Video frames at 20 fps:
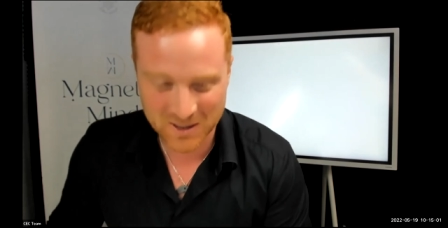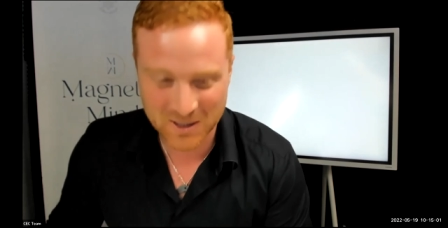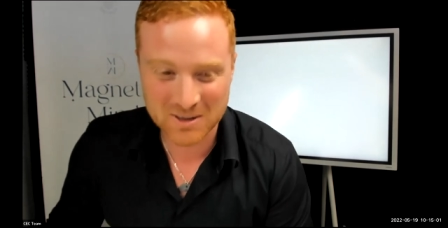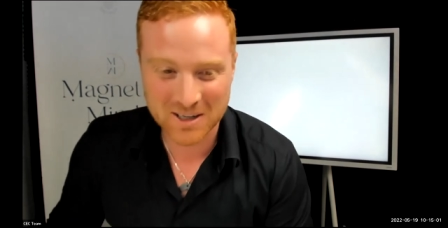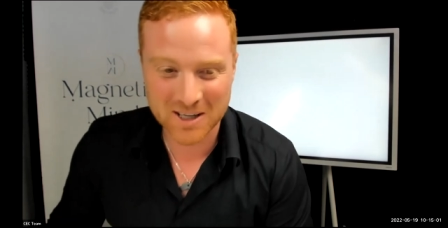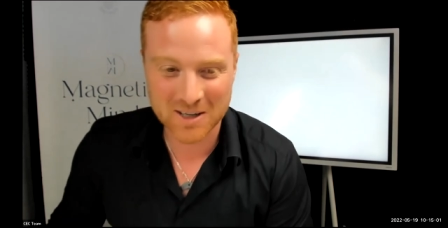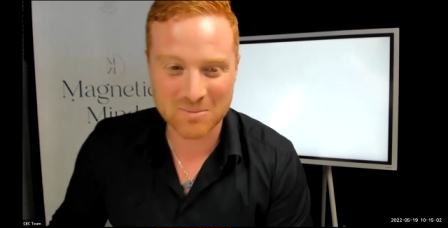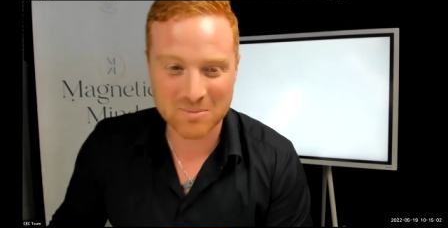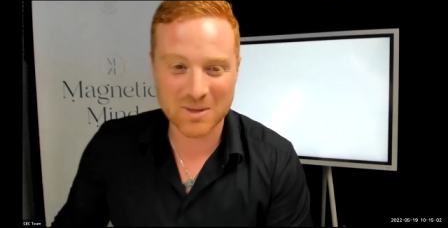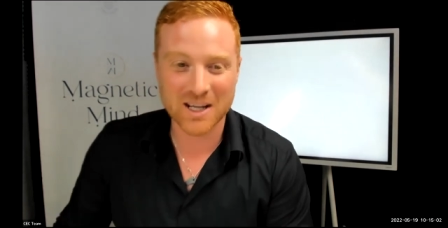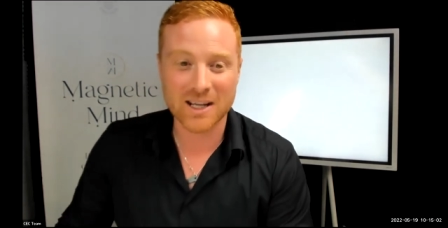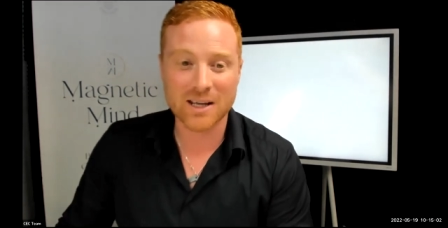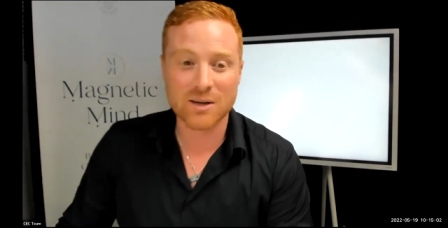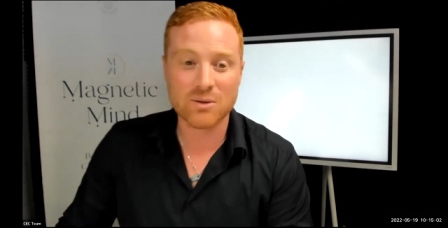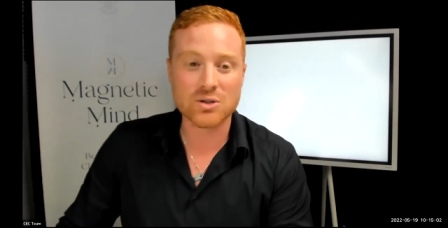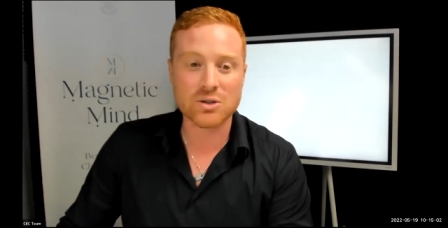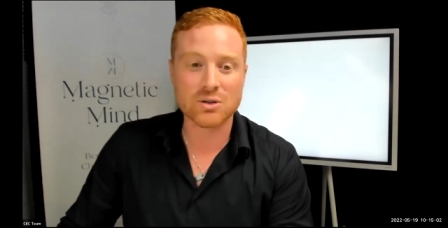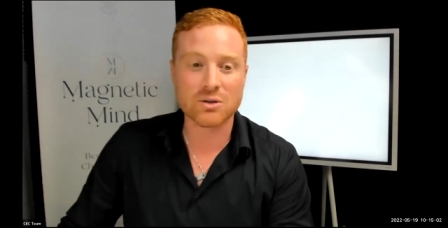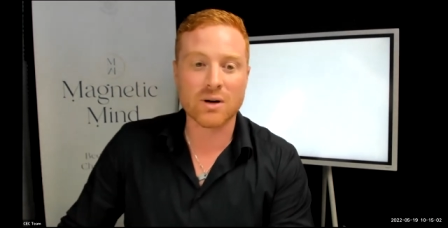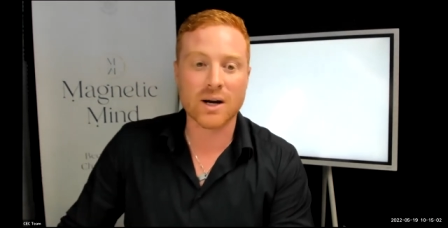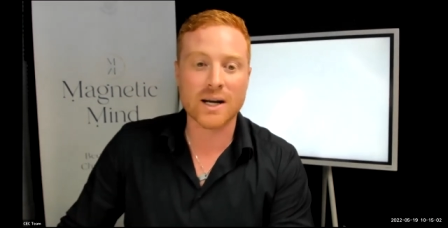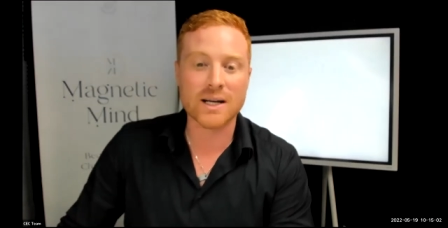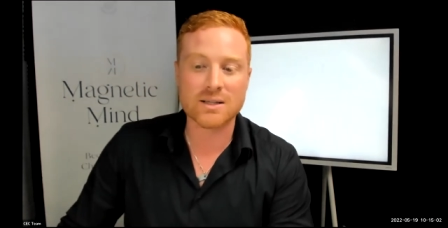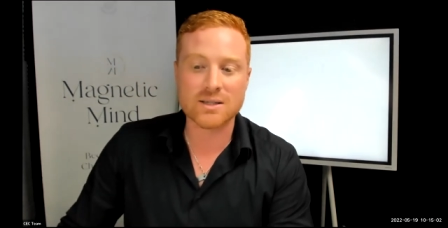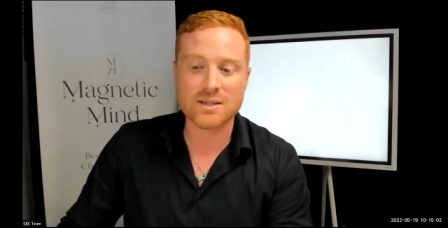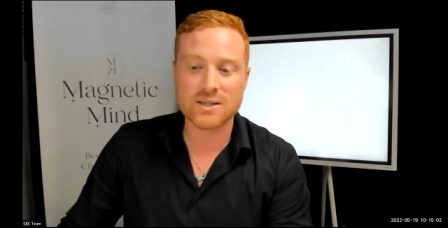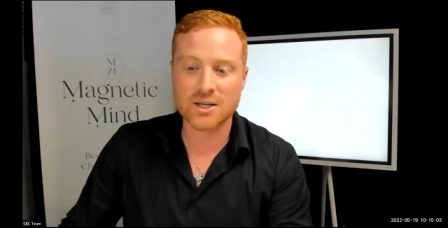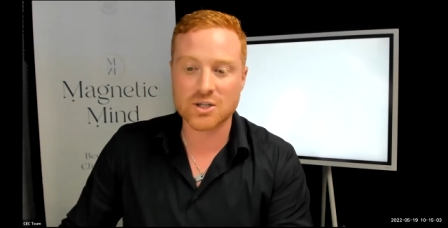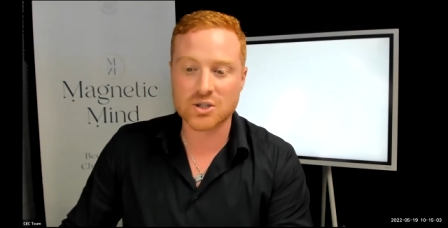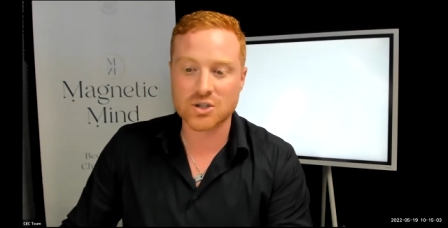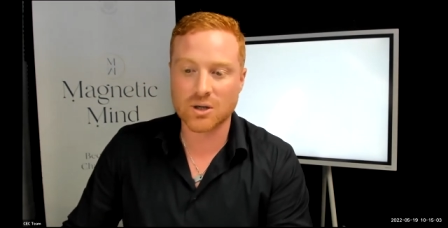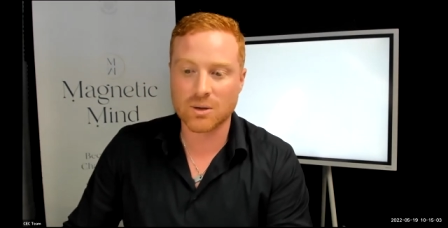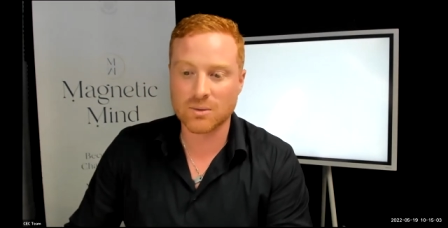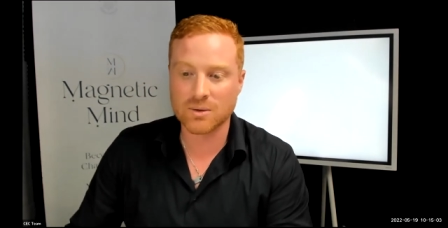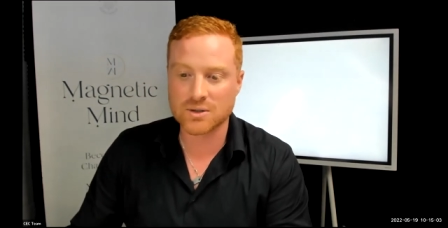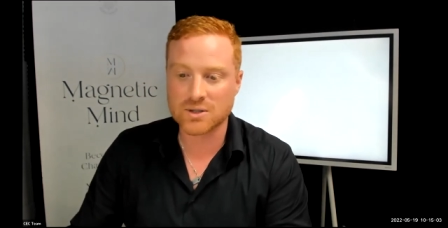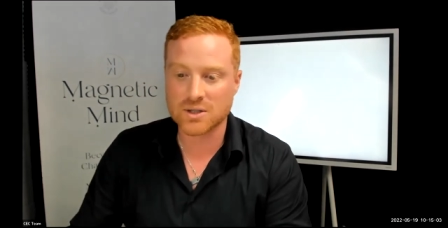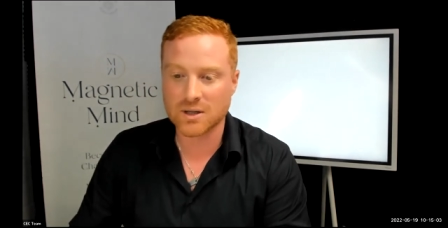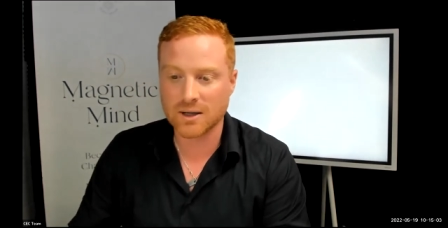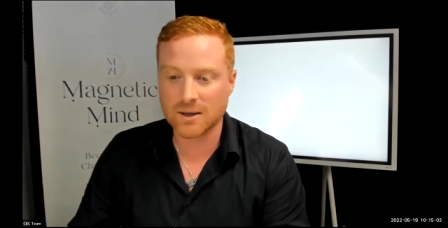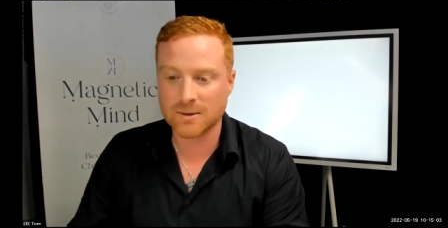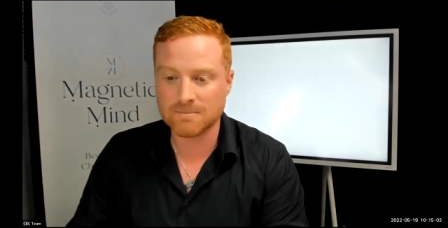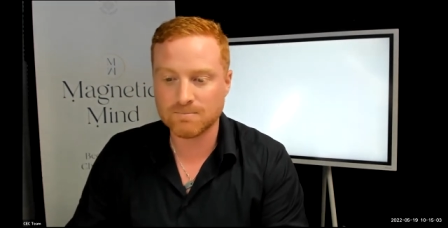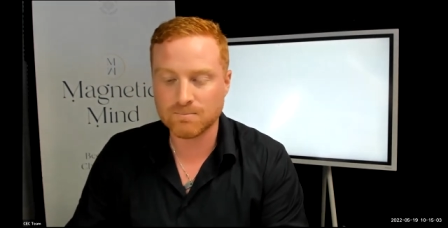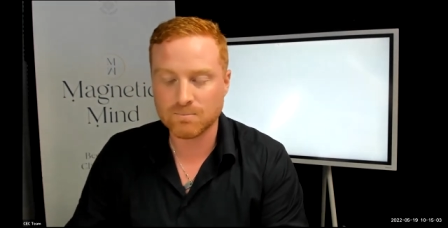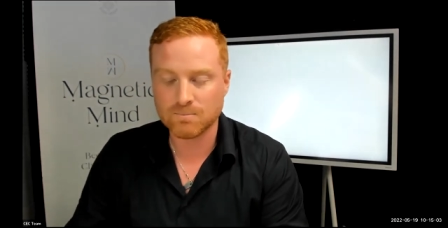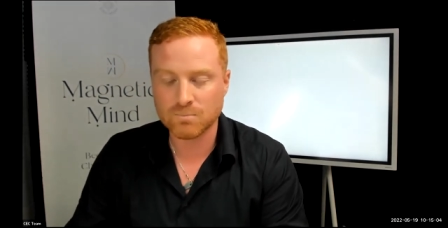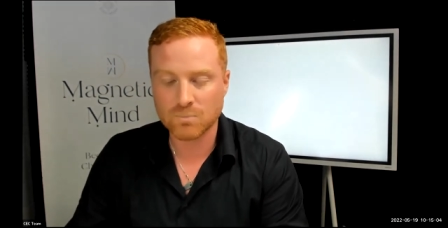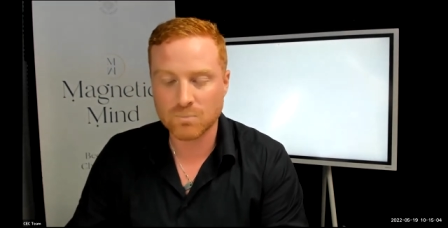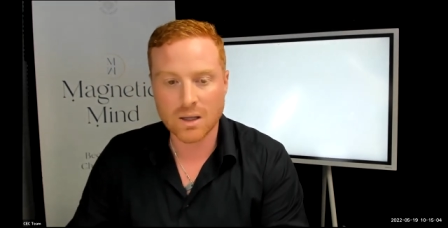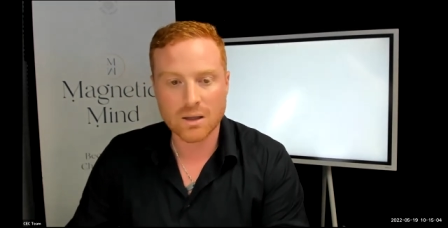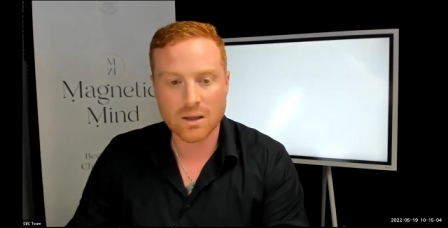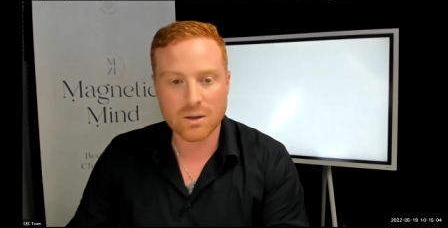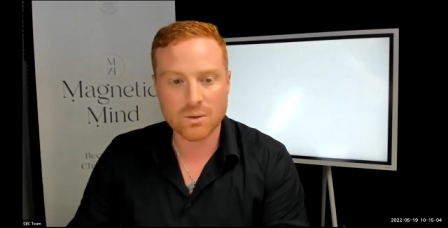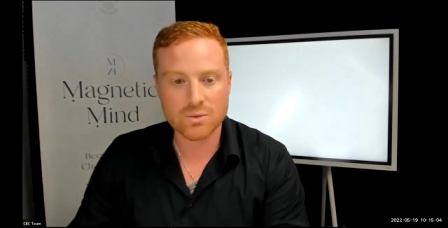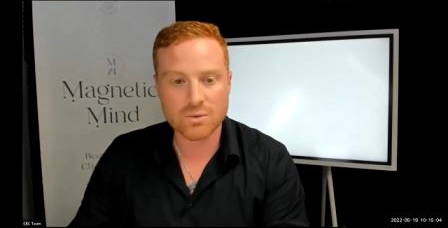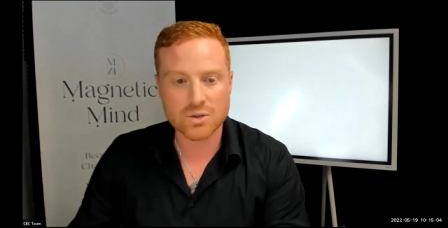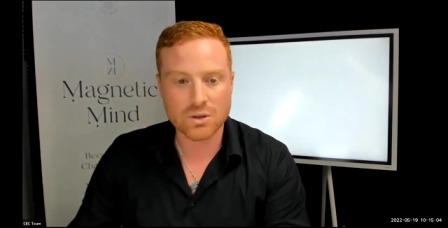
Well done, Mehdi. It was a great session, wasn't it? It